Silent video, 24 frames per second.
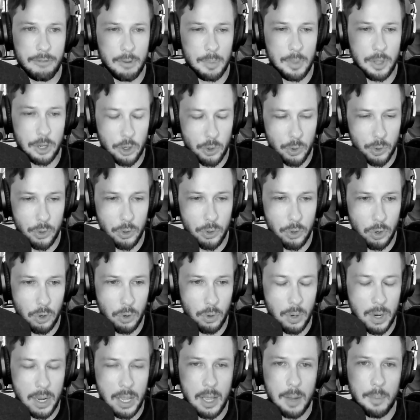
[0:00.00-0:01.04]
from the
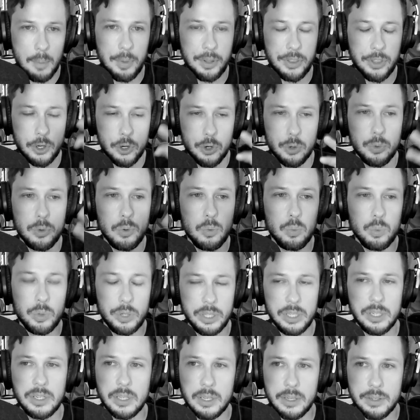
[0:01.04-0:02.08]
crew, but the crew
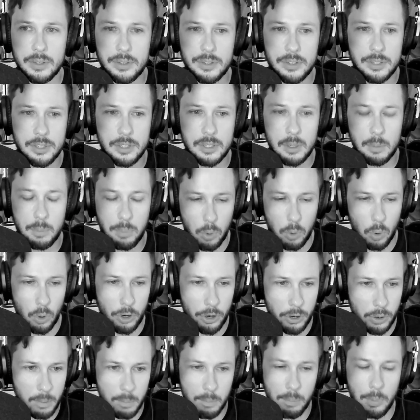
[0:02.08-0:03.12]
really does support
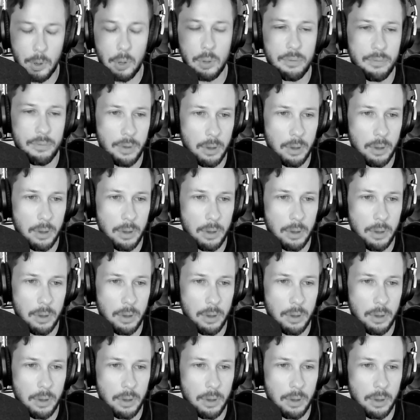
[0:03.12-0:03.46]
her in both